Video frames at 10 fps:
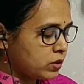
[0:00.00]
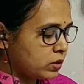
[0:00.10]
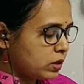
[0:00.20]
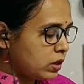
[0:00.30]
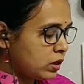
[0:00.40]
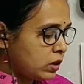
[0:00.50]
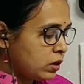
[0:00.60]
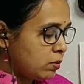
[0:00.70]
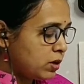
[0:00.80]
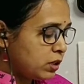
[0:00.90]
But the
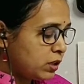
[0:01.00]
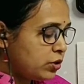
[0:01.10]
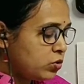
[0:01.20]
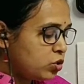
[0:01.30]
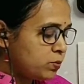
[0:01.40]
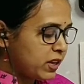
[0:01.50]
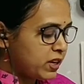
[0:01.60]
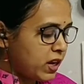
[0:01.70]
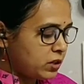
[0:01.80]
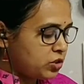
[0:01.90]
huge banyan
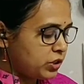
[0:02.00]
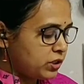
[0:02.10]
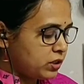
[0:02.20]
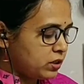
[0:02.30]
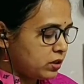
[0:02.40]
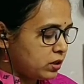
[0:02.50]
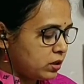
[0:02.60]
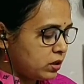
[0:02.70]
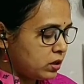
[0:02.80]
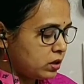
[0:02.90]
tree
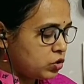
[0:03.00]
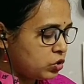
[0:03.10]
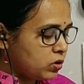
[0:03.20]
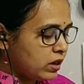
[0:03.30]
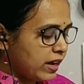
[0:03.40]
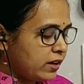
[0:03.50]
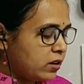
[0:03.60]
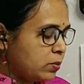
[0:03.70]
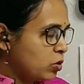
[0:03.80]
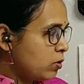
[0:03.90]
stood like a
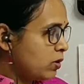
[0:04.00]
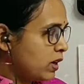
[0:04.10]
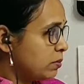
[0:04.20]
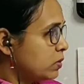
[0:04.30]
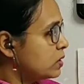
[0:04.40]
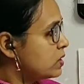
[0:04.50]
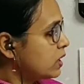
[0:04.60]
problem. See, all other